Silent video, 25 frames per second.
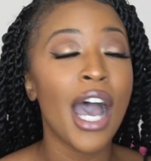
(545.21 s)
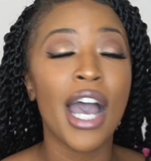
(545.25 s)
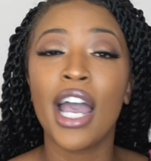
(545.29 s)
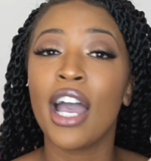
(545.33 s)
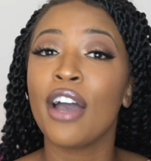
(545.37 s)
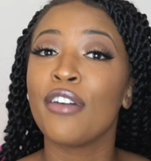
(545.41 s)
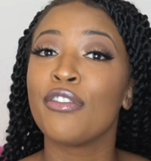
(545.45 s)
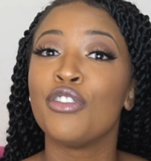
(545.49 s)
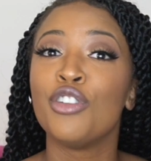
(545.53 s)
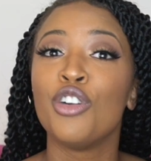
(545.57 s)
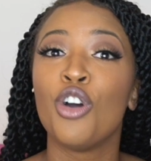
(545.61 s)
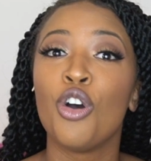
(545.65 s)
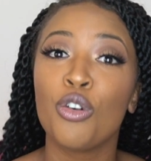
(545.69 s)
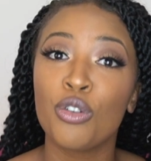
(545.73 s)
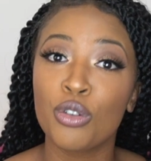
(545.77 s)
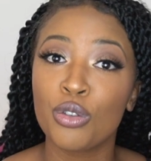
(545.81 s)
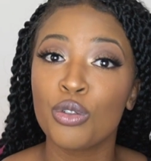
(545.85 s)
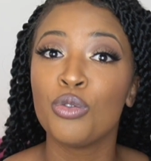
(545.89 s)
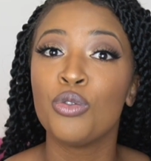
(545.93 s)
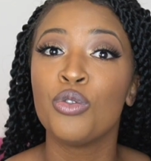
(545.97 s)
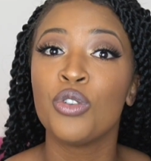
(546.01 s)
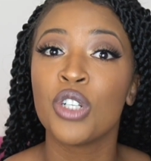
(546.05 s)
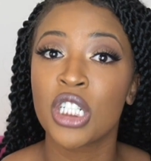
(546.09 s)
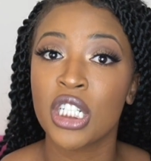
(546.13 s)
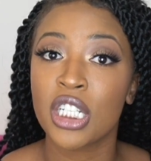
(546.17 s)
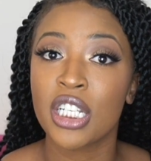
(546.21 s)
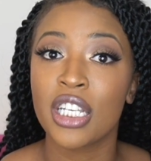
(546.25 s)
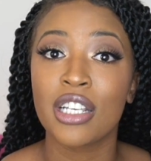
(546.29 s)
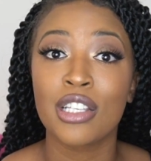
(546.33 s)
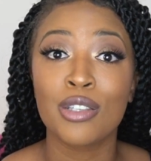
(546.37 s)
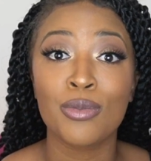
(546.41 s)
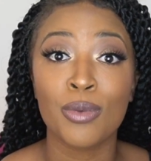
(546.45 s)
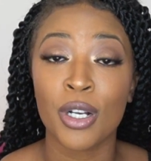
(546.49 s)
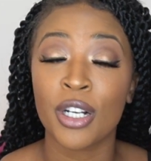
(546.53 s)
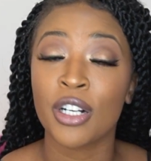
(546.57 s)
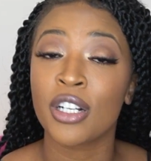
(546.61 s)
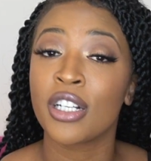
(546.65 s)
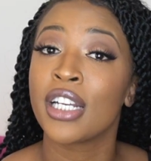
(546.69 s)
I have no clue who she
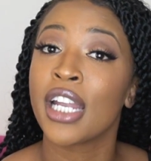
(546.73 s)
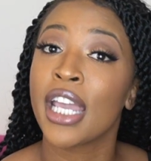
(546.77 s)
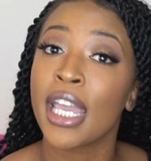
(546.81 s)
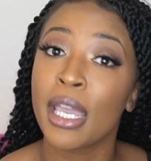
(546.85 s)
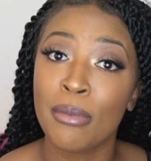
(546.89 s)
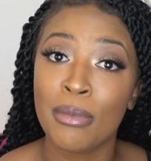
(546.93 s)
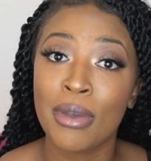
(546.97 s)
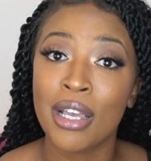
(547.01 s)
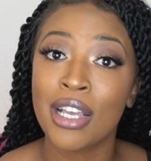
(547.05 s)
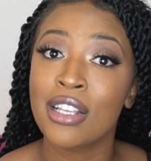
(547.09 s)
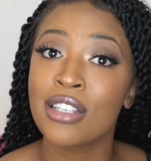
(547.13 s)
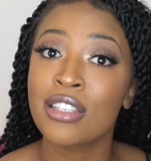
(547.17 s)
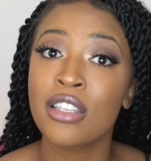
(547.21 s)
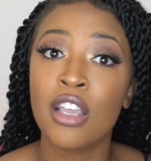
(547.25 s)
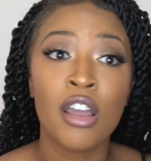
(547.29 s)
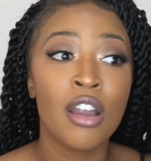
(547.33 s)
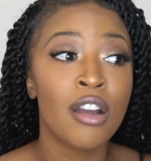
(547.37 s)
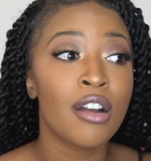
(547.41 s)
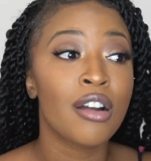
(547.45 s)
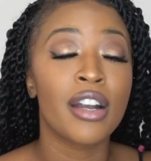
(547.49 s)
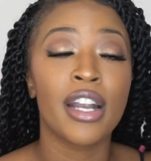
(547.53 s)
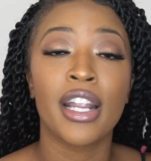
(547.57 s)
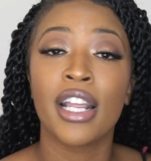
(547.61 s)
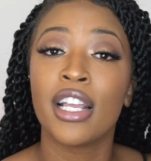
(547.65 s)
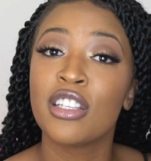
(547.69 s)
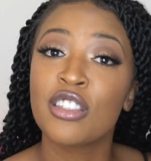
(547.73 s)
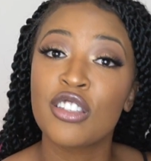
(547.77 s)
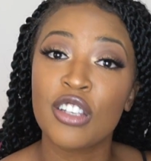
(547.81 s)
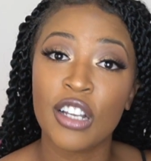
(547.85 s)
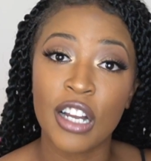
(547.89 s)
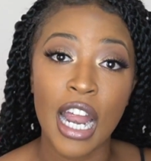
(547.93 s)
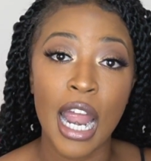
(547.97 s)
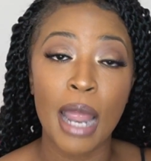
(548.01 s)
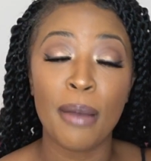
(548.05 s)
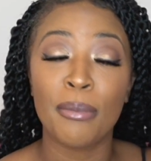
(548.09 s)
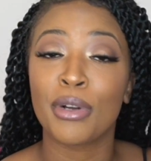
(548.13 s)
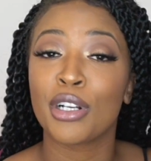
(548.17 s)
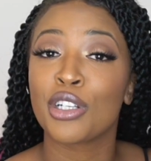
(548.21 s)
is, what her name is, her
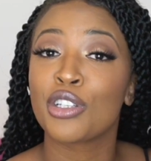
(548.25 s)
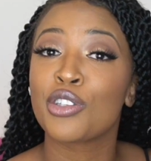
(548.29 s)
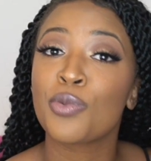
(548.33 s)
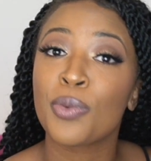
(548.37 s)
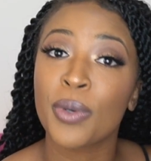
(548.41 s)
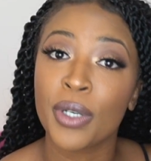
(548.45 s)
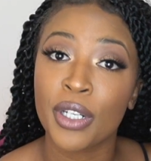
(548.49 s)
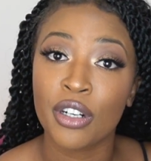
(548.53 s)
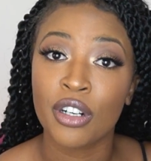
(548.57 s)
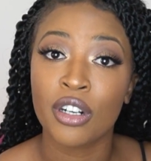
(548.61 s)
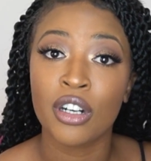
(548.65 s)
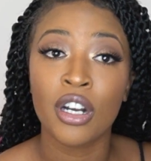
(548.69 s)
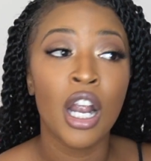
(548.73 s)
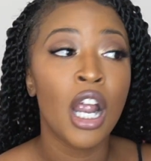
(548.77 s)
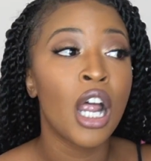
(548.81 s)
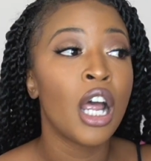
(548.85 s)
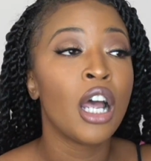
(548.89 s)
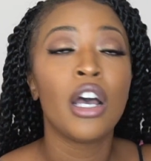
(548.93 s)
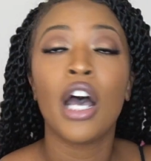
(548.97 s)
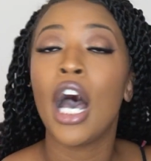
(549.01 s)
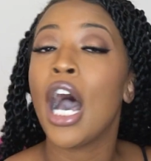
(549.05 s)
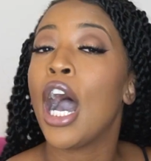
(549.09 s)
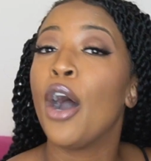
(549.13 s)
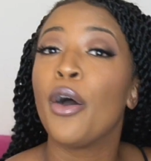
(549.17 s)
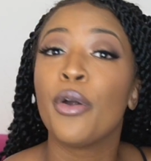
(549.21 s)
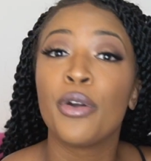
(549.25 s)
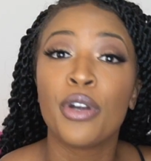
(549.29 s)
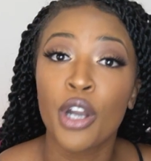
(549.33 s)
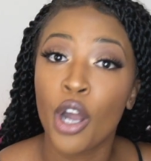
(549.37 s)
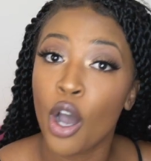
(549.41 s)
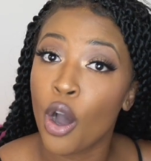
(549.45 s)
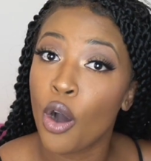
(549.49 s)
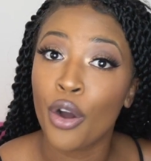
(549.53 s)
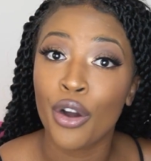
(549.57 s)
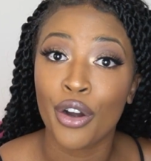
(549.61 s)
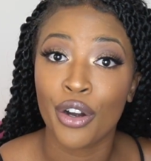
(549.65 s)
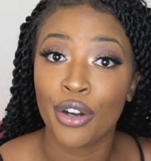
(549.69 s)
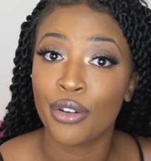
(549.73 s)
Instagram, her Twitter. I don't
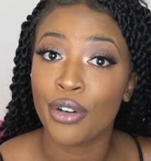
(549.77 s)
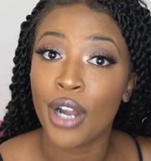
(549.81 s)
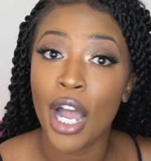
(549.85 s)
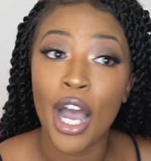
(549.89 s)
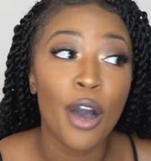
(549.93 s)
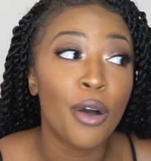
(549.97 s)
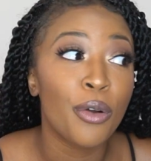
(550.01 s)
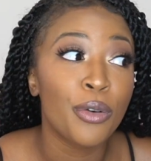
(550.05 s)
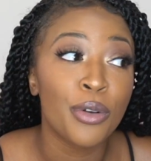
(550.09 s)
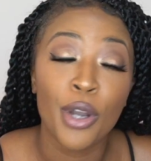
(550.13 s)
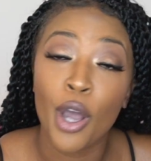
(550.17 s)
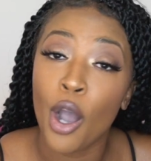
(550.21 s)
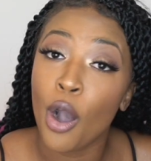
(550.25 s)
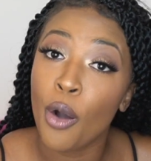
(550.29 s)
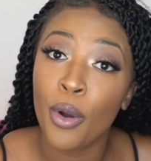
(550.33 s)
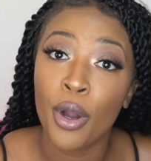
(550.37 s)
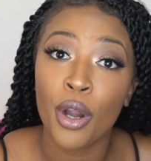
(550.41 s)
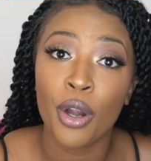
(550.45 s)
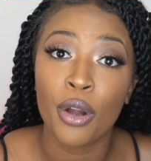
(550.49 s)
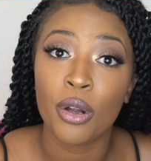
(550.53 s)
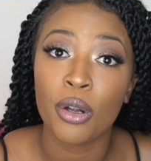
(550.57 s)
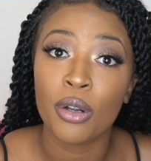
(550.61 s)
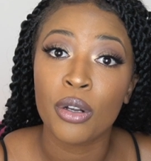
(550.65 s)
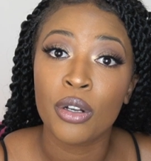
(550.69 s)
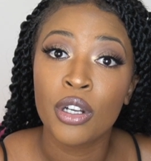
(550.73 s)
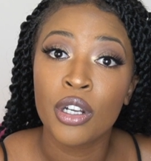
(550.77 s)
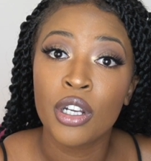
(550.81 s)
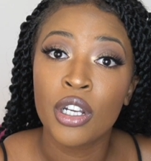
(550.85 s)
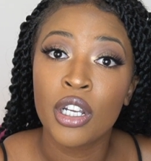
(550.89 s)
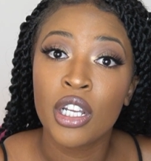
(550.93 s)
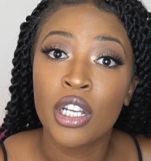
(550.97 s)
know her. I don't know her.